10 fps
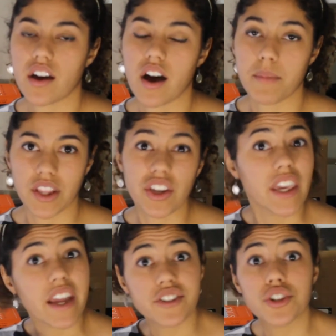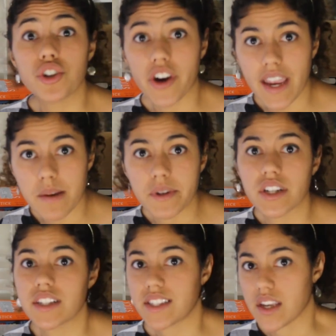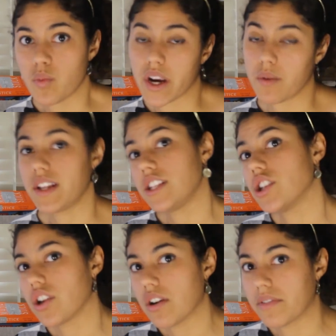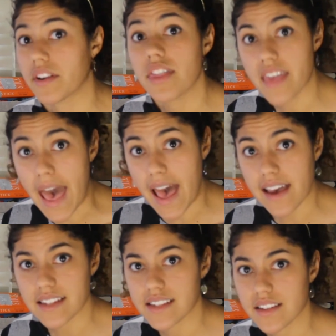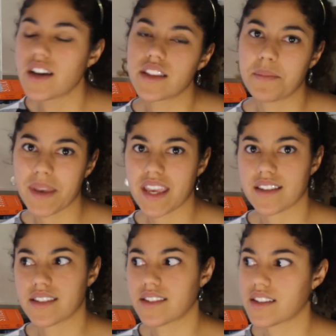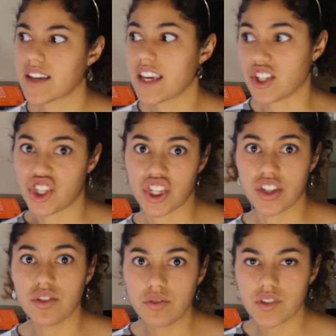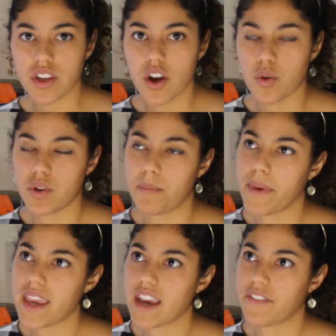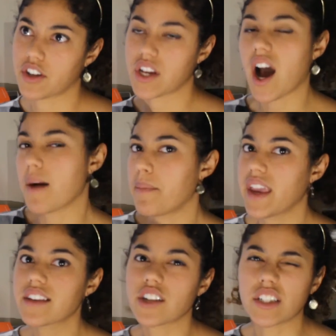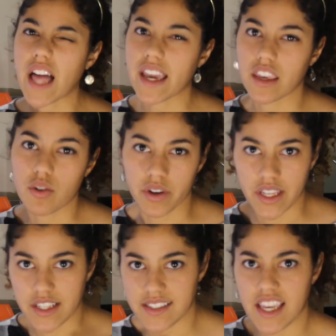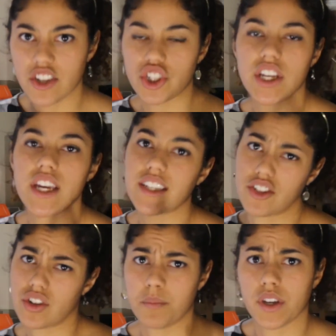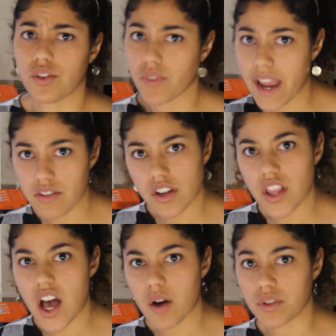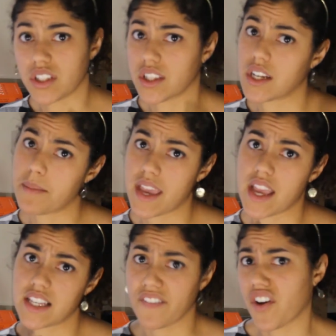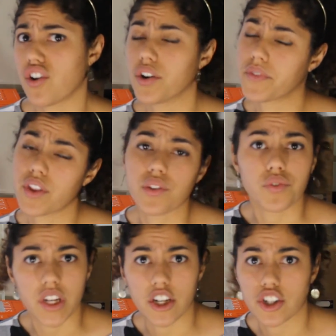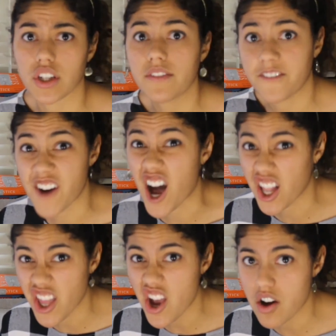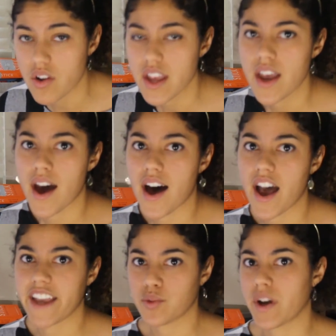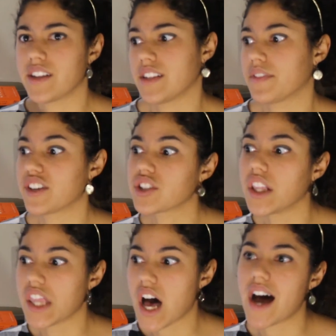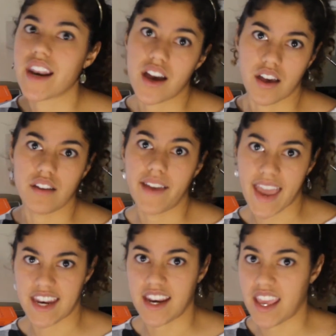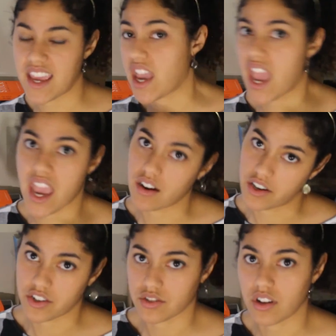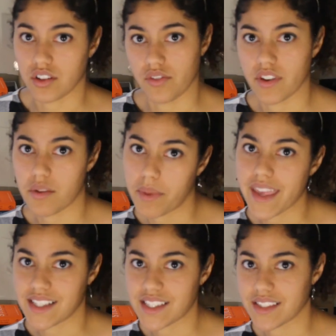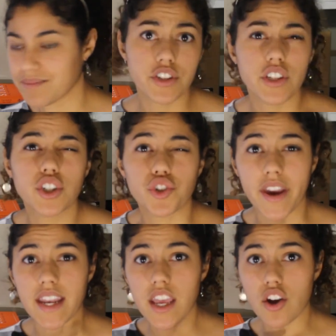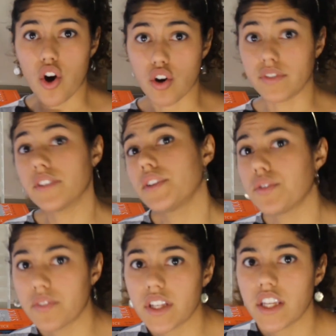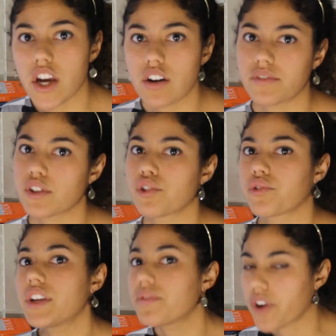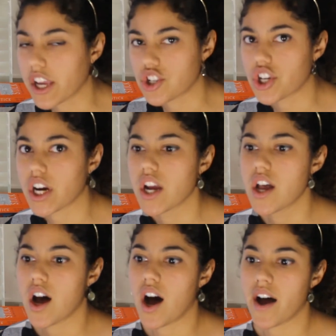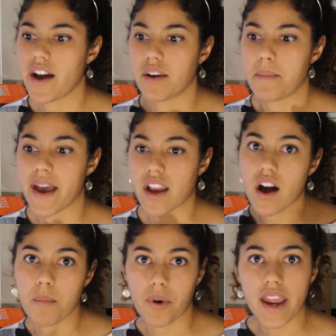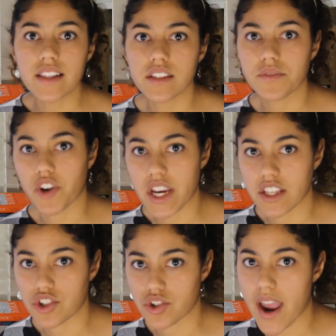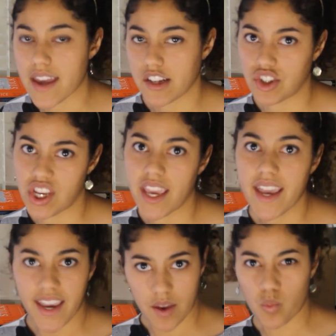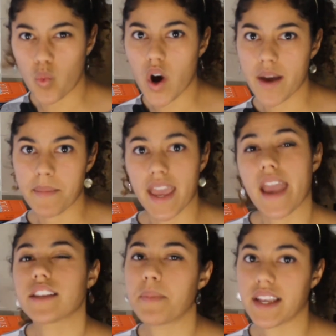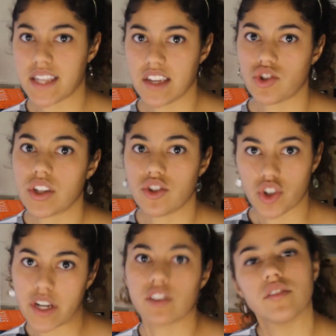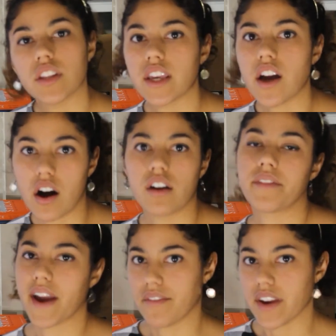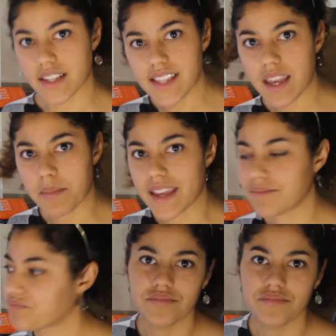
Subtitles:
I'll be looking at your grammar to see where we need to go for that. The biggest issues would be if your topics are lacking organization and jumping around a lot, which is going to make it difficult for the reader to follow, as well as if there's a lot of editing errors all over the place. To the grading overview video for a refresher on my comprehensive grading strategy and what my expectations generally are for every assignment.